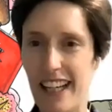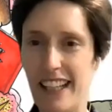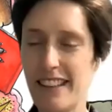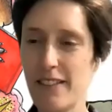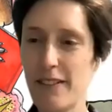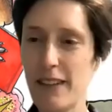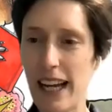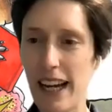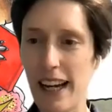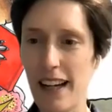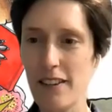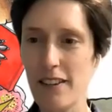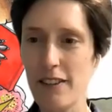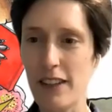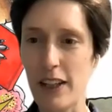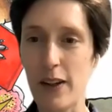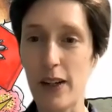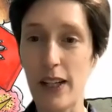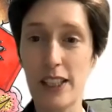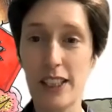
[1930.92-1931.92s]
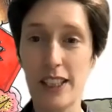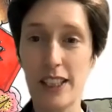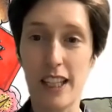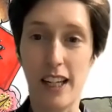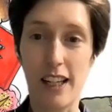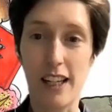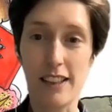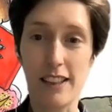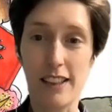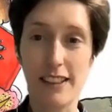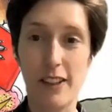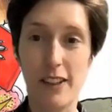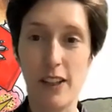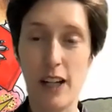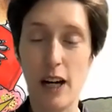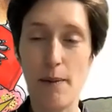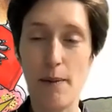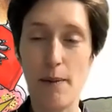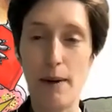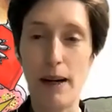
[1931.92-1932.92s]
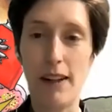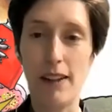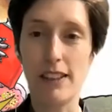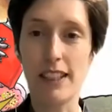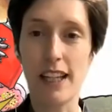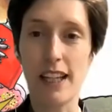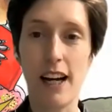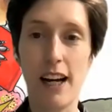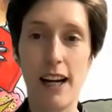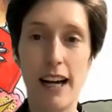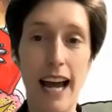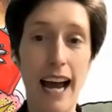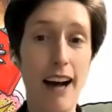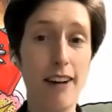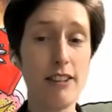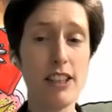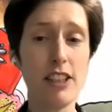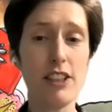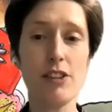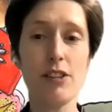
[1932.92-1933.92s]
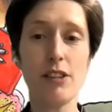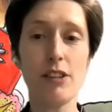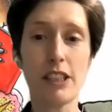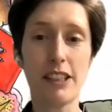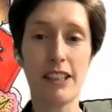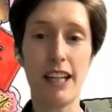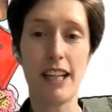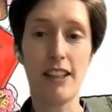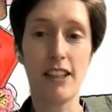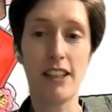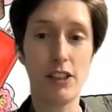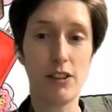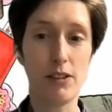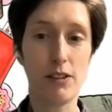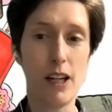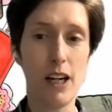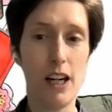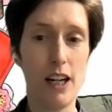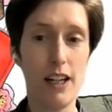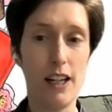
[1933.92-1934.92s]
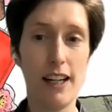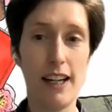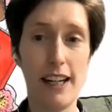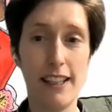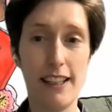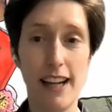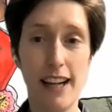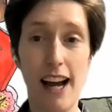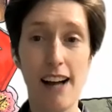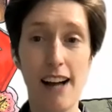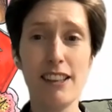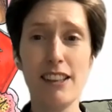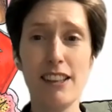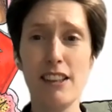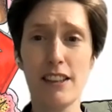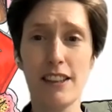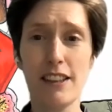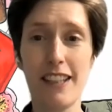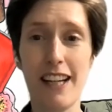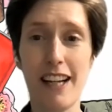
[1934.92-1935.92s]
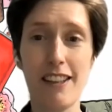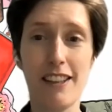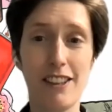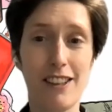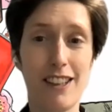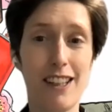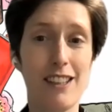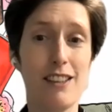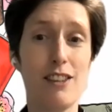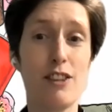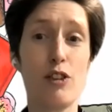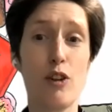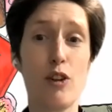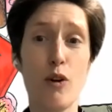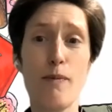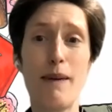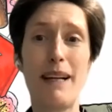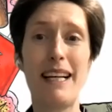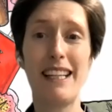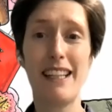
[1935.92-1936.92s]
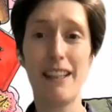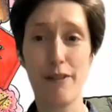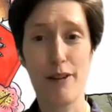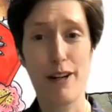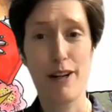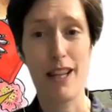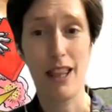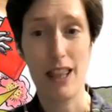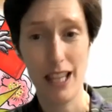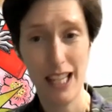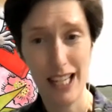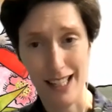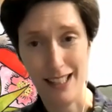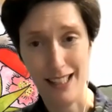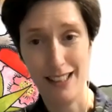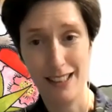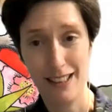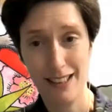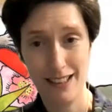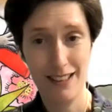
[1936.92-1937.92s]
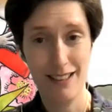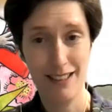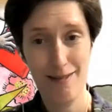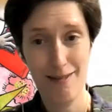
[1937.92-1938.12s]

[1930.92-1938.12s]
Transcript: and we have a question also about uh, how did you learn how to draw and how did you learn how to draw so many different things?